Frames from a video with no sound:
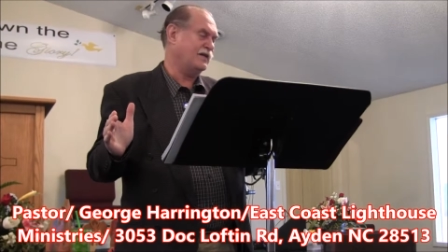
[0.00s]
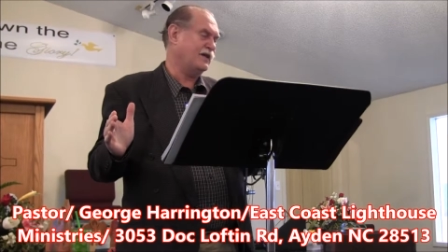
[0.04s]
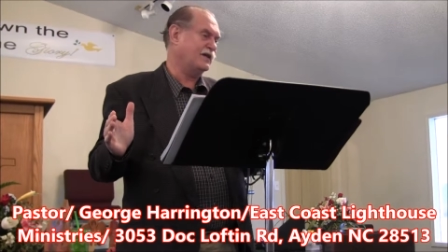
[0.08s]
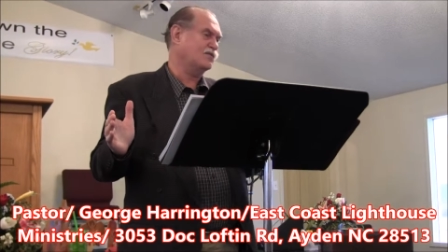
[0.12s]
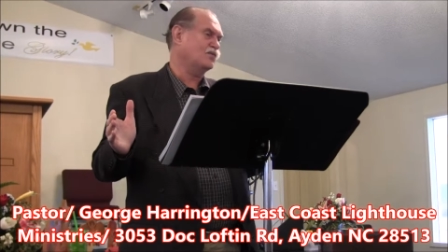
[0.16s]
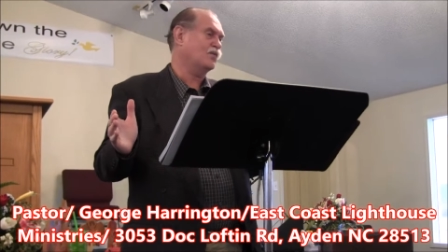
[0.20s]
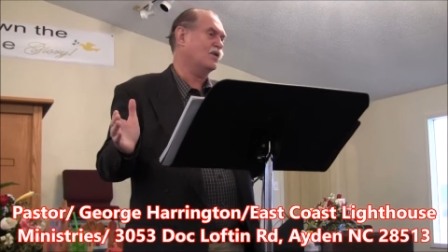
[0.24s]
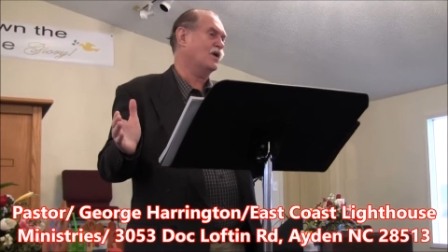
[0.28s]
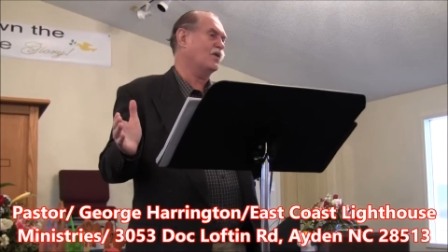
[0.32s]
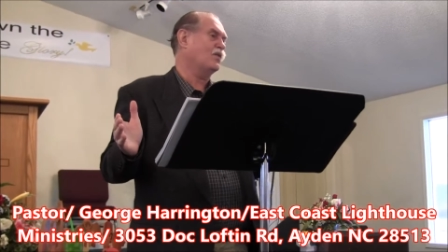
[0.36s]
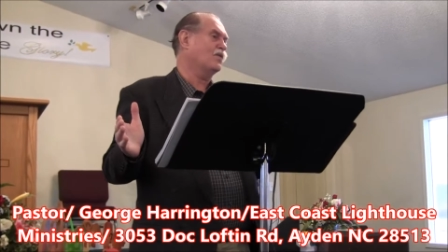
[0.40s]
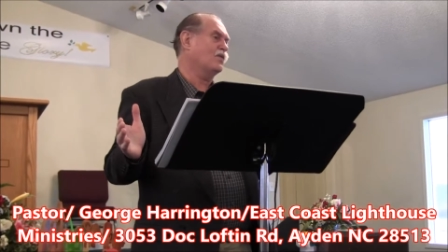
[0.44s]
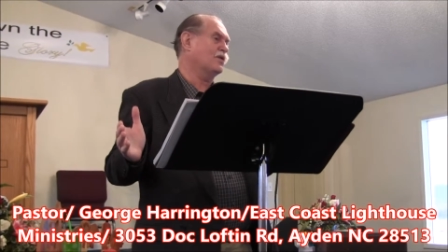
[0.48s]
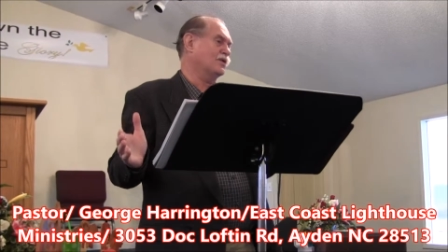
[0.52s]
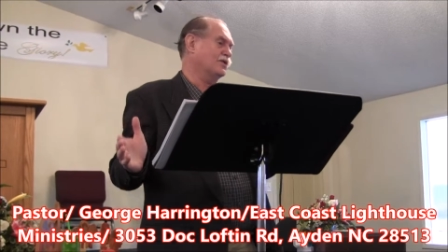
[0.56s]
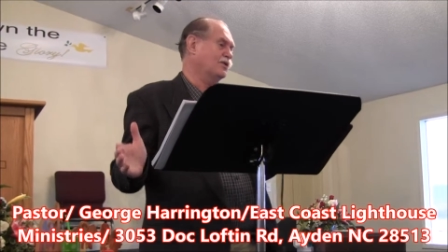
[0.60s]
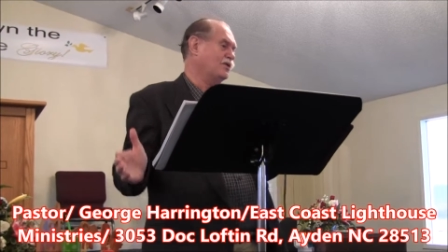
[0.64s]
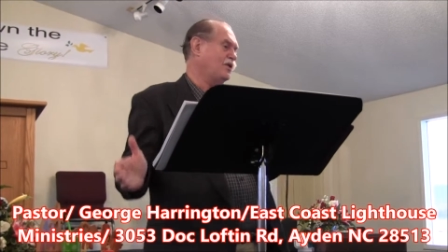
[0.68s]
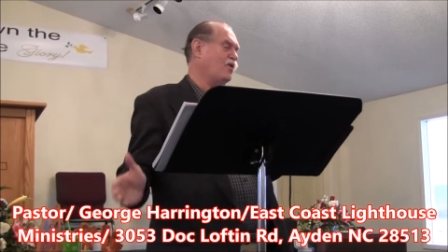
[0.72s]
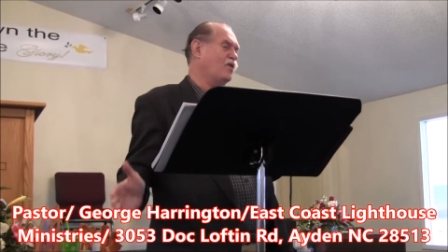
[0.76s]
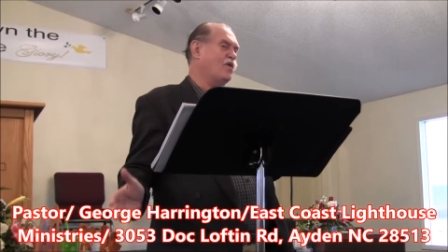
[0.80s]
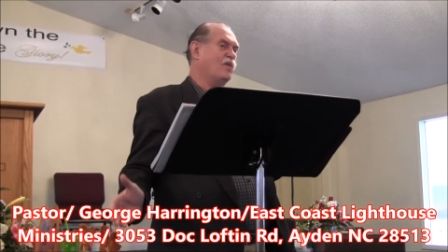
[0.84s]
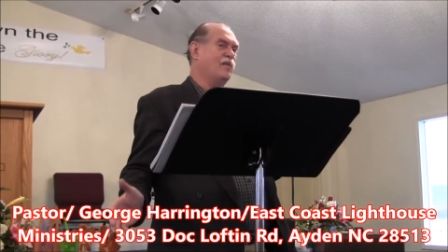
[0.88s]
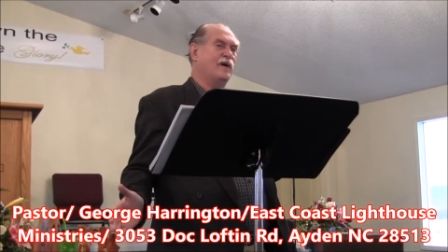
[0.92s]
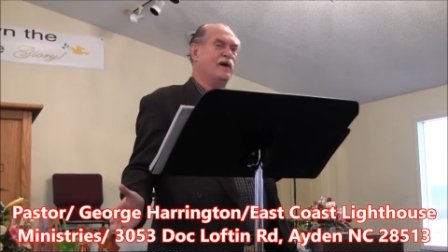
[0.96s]
That's what I want to
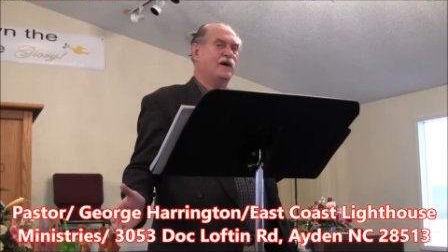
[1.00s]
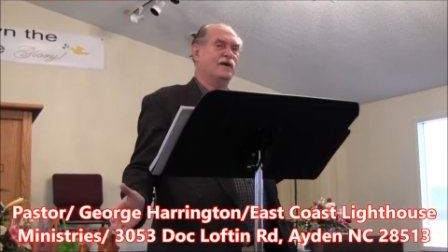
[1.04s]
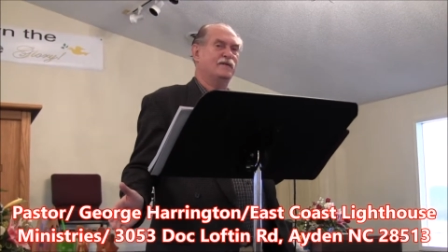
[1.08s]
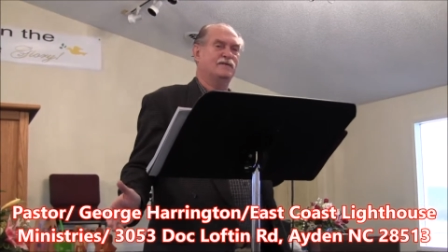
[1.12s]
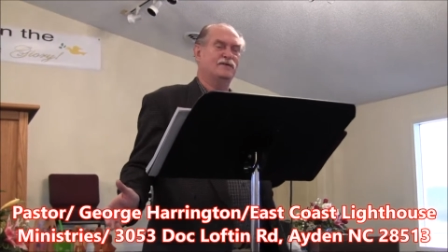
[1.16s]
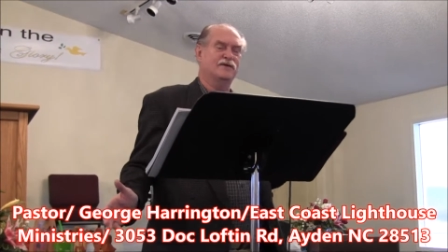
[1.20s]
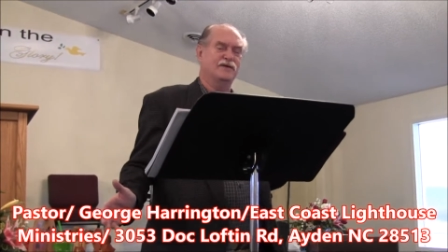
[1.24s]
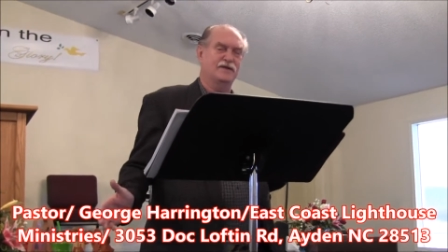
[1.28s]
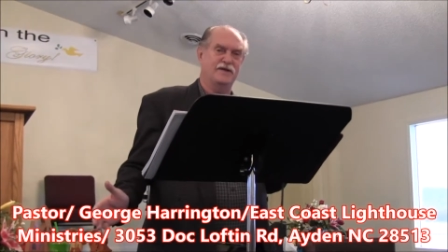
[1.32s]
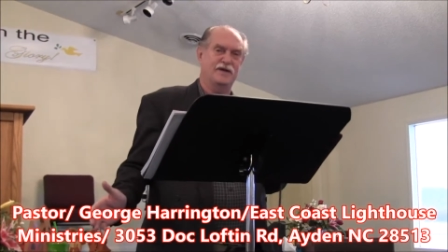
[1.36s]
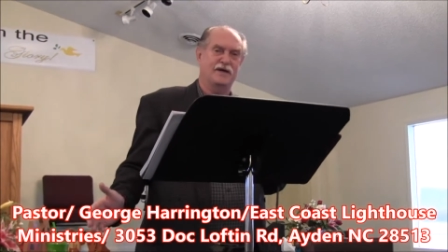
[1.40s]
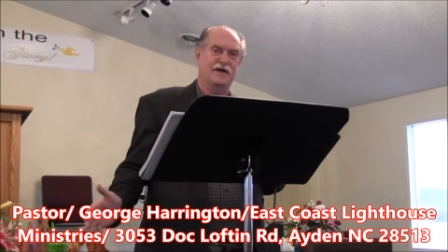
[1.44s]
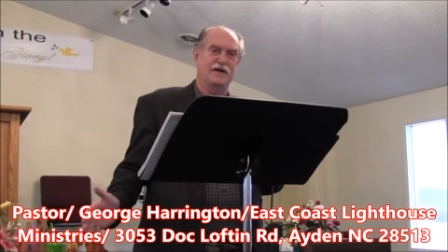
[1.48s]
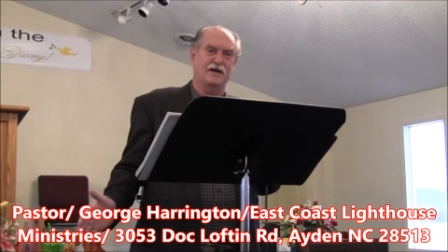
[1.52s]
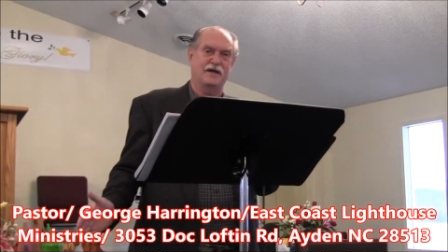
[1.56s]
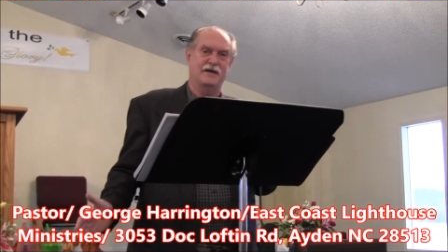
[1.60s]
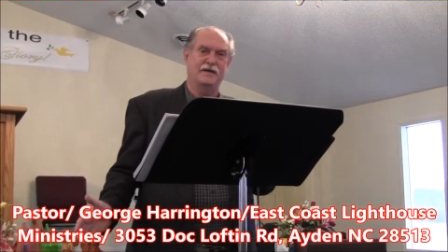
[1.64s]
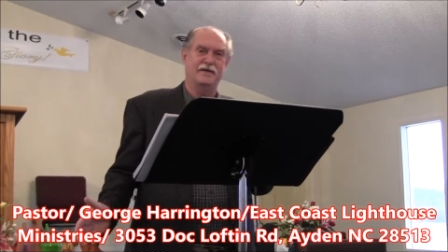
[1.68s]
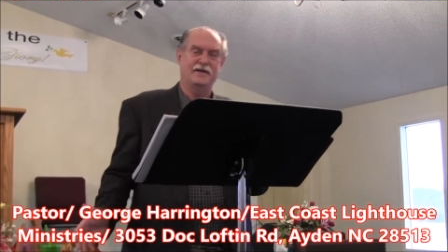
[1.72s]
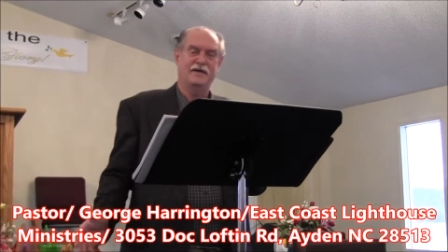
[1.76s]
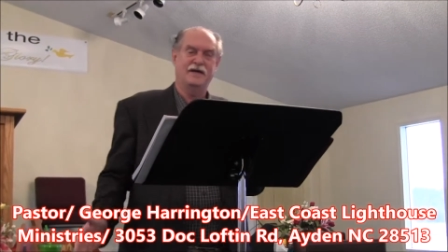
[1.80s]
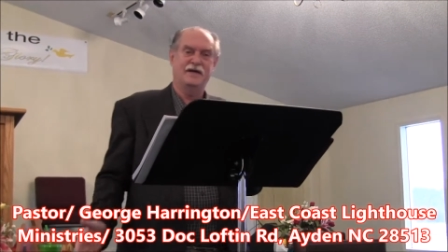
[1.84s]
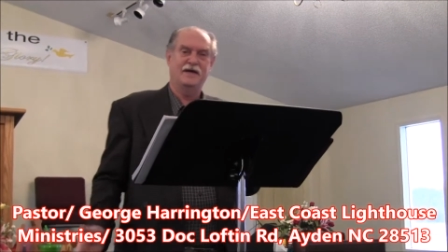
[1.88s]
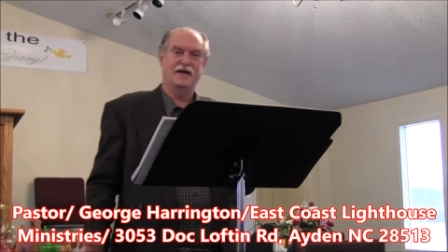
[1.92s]
talk about today.